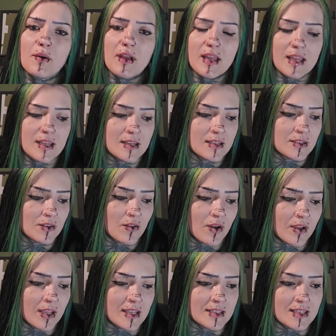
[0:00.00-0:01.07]
and as
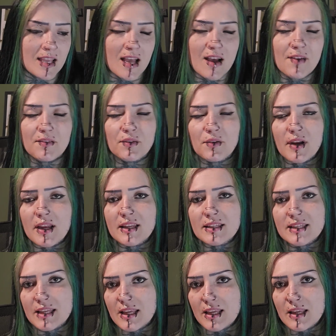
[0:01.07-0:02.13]
long as they have the
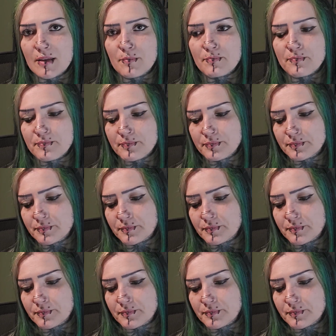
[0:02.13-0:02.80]
right team,